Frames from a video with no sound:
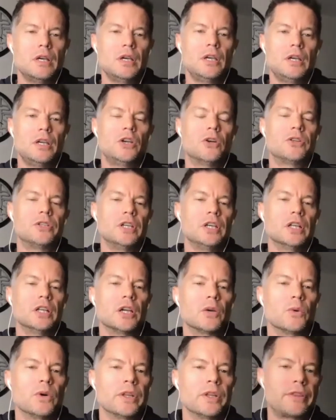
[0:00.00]
you're
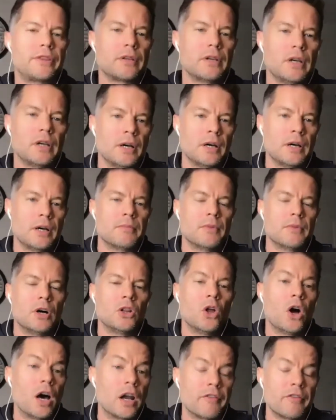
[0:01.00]
dealing with a
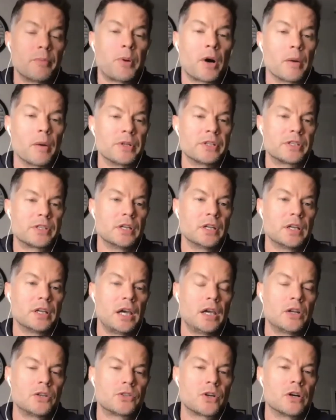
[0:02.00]
lot of apartment
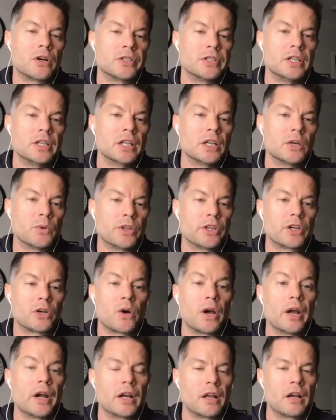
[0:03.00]
syndicators are dealing with
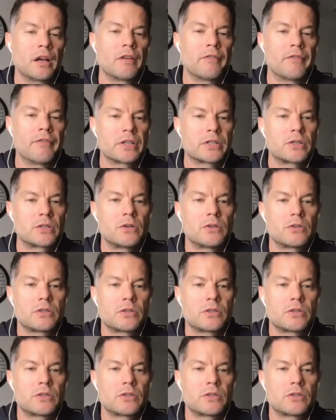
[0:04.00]
accredited investors